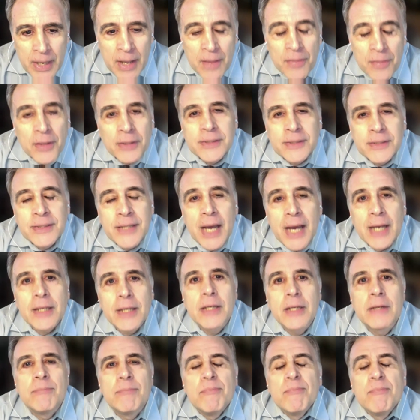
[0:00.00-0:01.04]
The
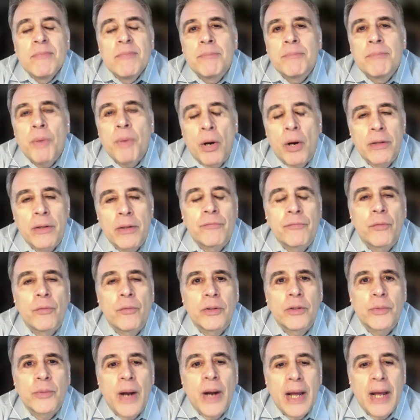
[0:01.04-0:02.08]
second part of the fraud
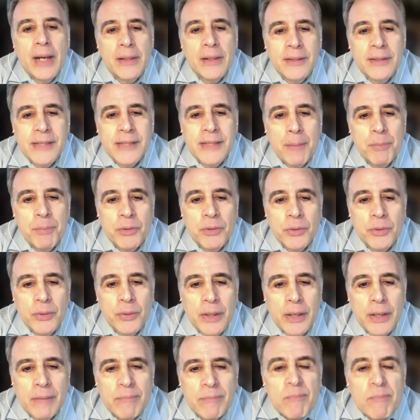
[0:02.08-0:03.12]
triangle is
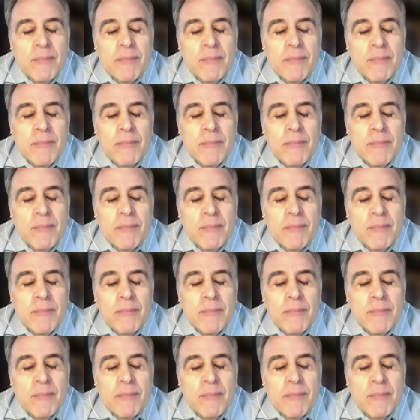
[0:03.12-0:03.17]
opportunity.